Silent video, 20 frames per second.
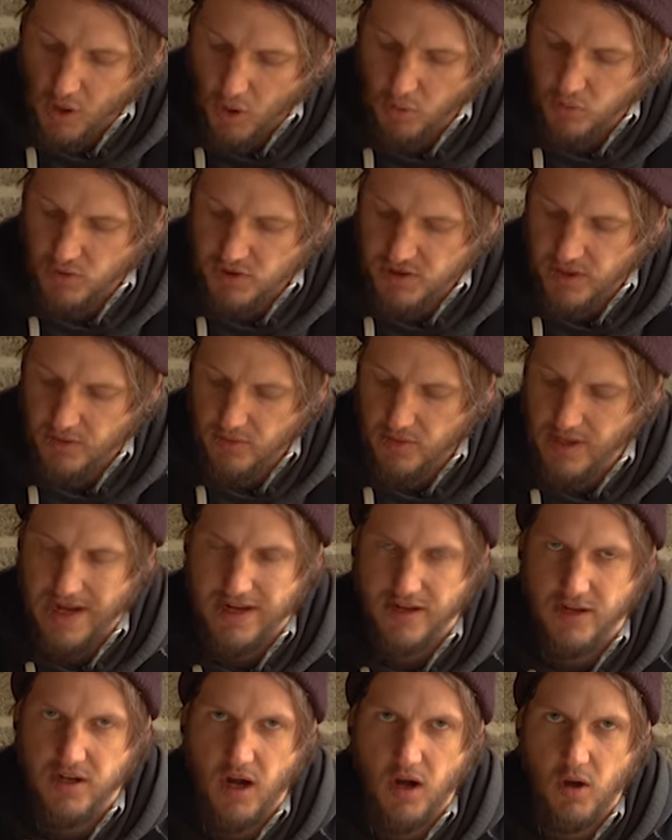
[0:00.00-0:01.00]
Also
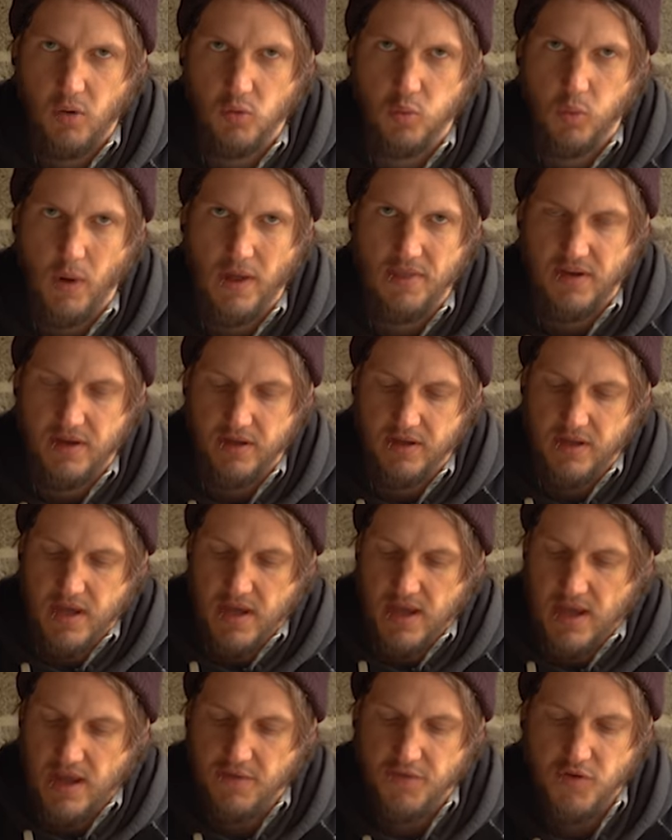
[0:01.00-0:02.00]
in cold weather,
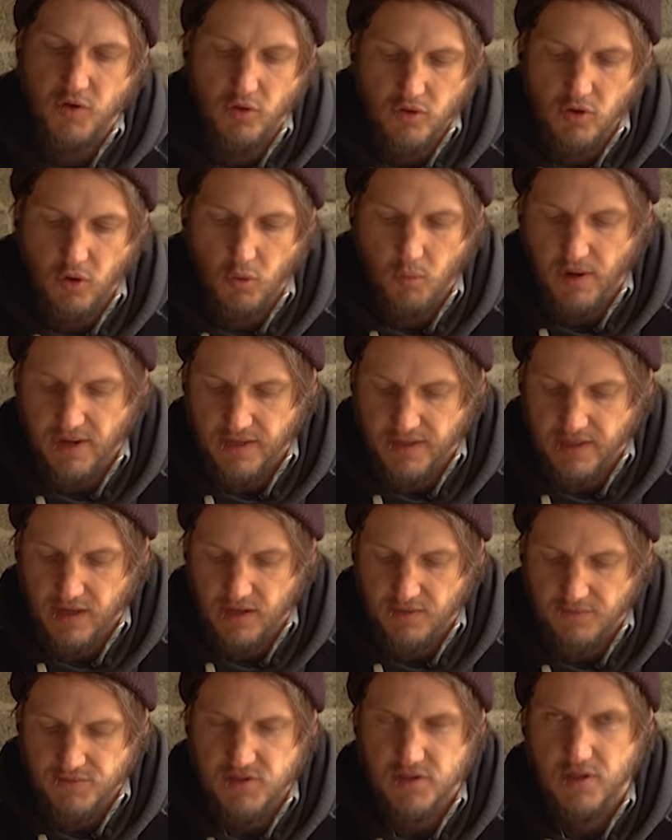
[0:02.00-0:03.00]
if you're not wearing
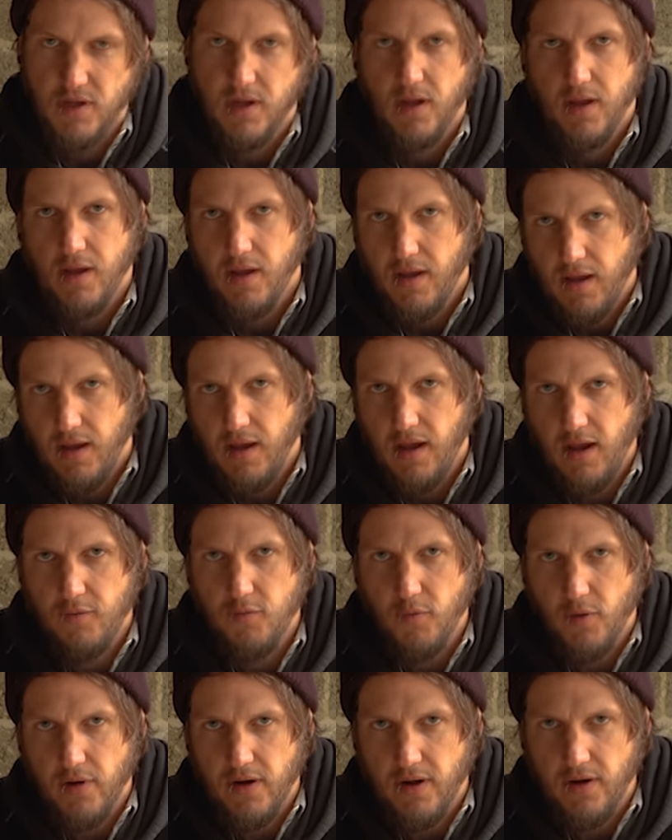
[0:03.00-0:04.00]
gloves,
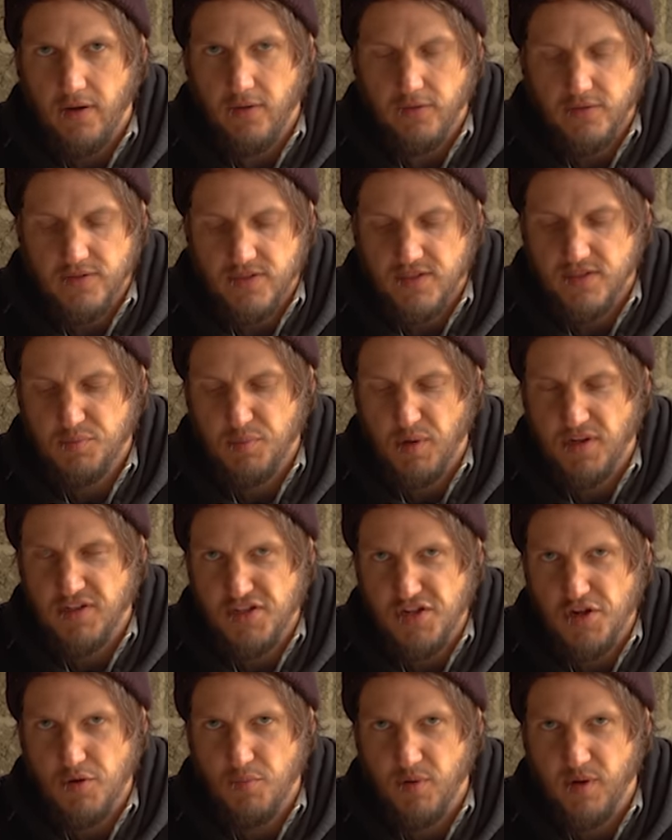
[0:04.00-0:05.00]
everyone knows,
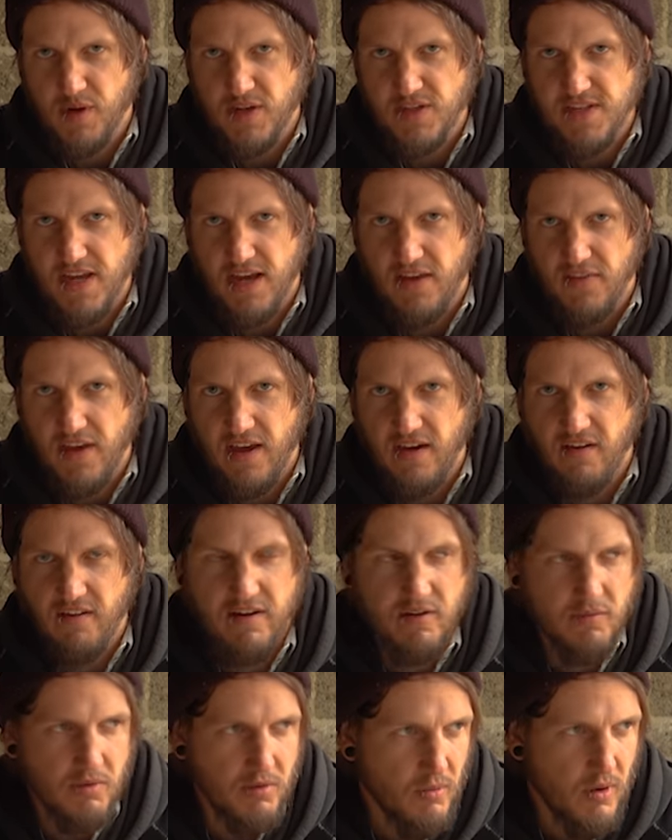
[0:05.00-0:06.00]
especially you brickies out there, or
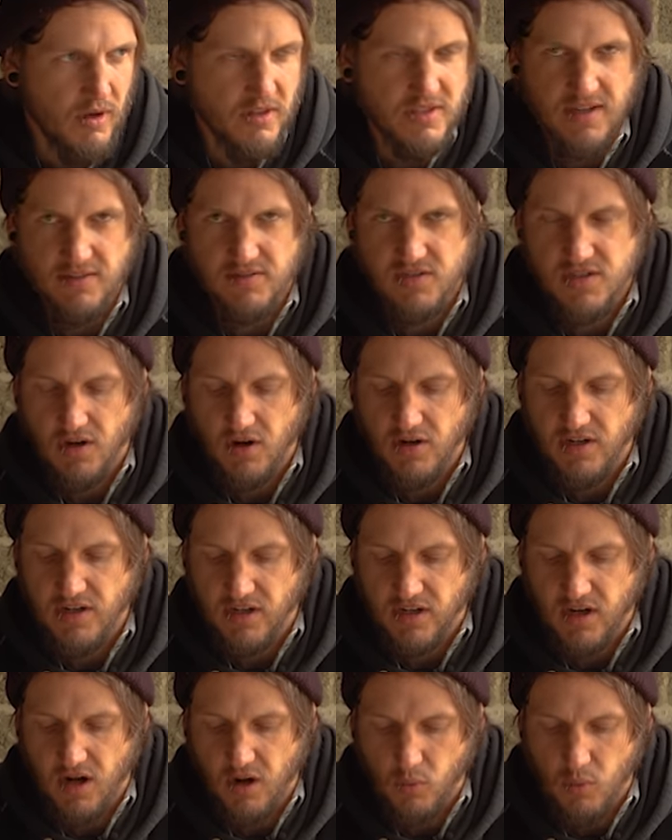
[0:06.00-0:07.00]
anyone who works outside in
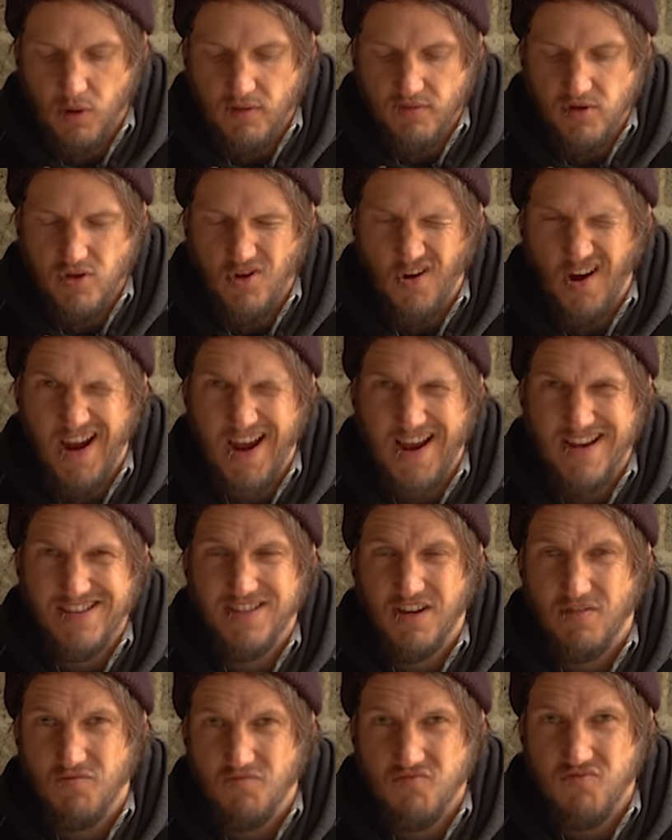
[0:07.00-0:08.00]
the cold weather, your
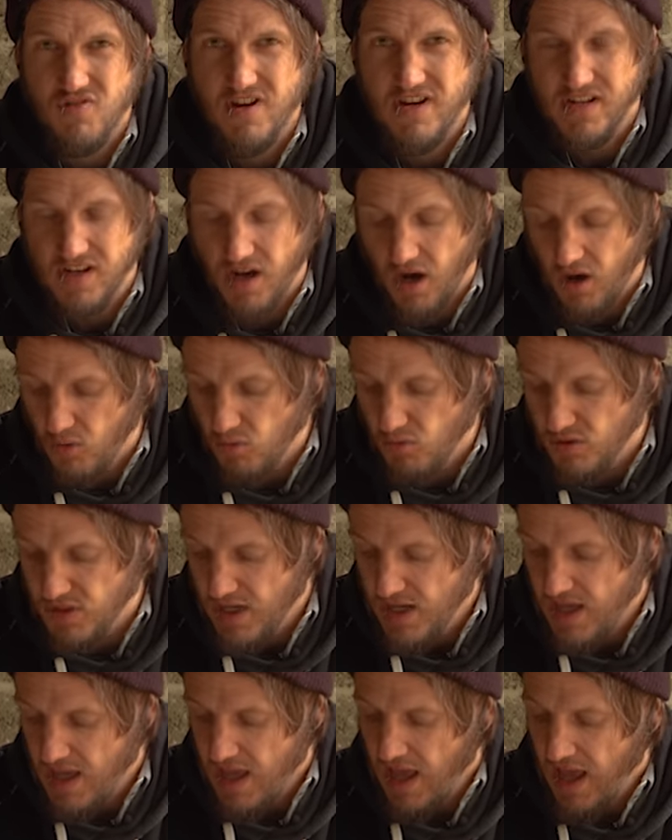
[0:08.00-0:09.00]
hands get really cold
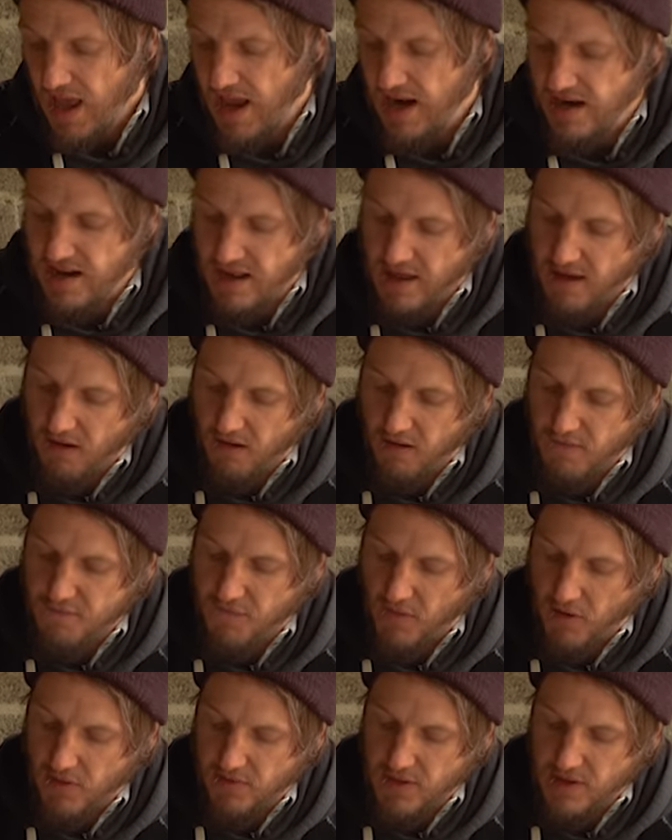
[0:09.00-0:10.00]
and I
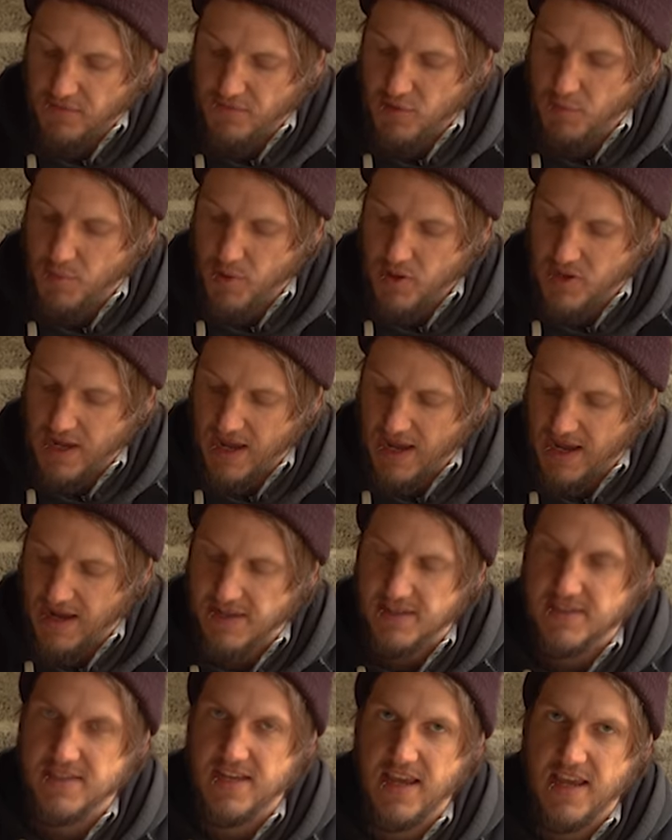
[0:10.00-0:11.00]
find that if you put your
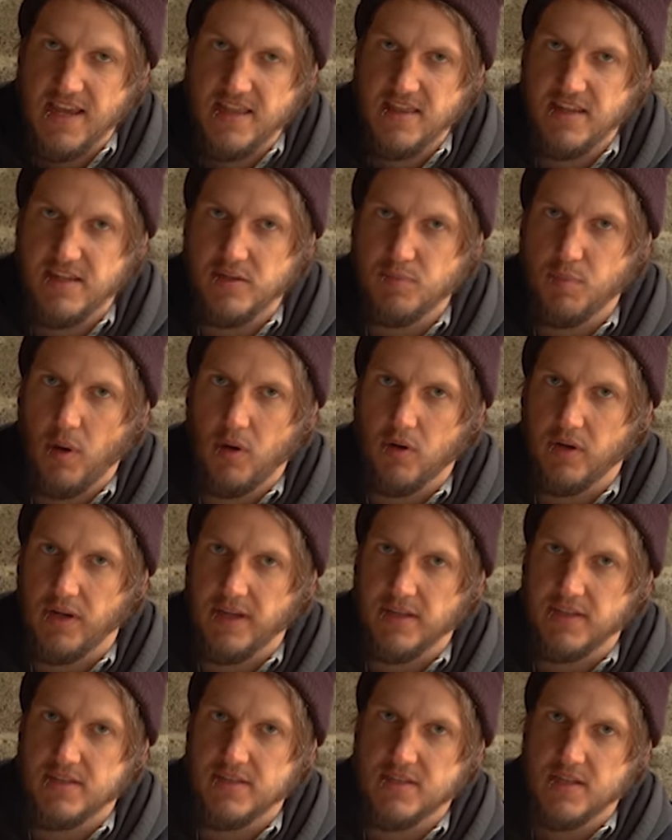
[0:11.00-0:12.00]
hands in these
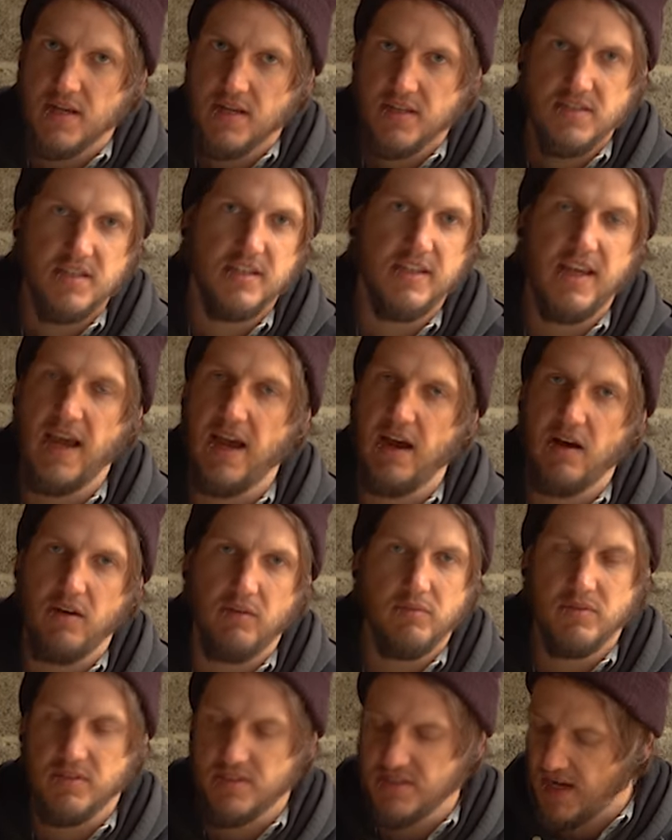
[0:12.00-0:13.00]
pockets to get
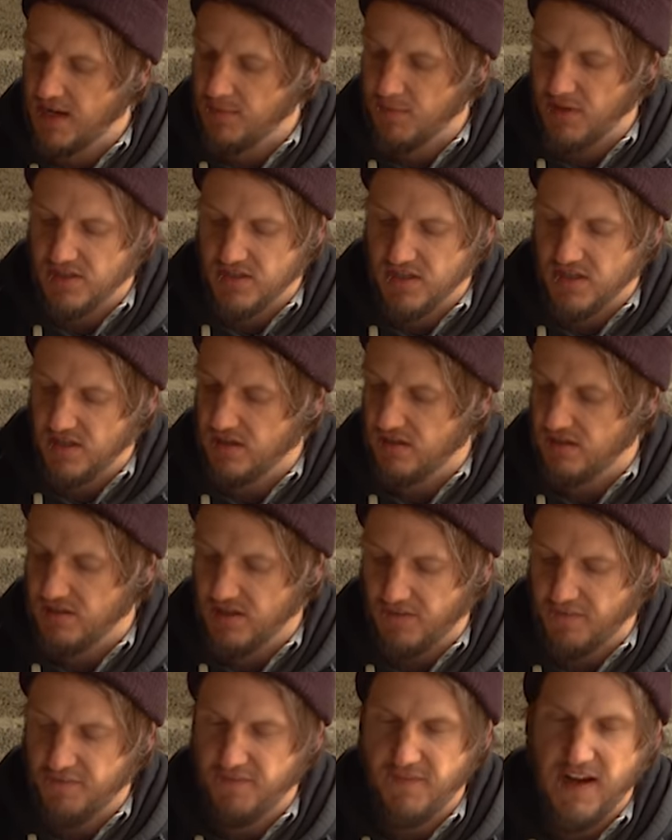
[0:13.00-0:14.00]
out your tape measure,
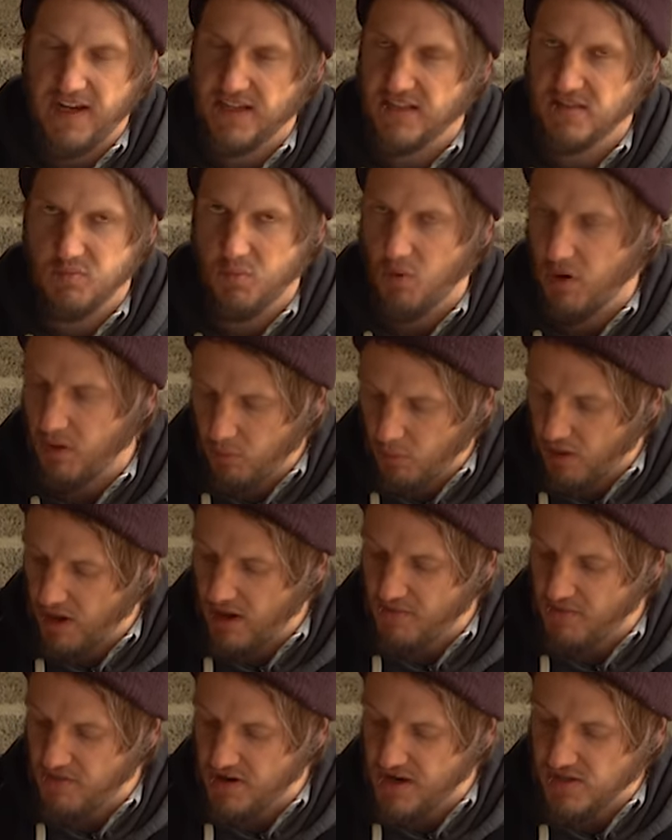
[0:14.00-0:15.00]
your fags,
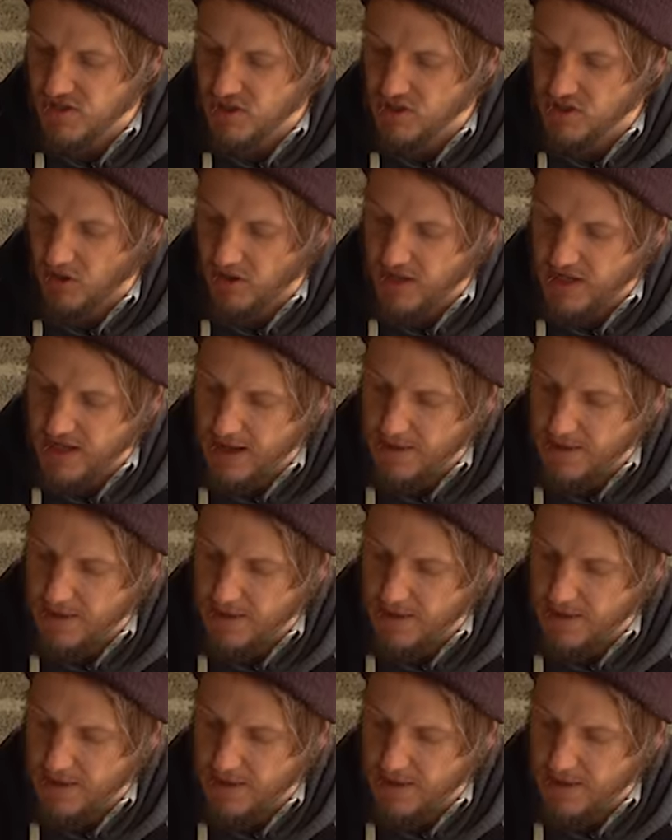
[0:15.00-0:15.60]
whatever it is you got in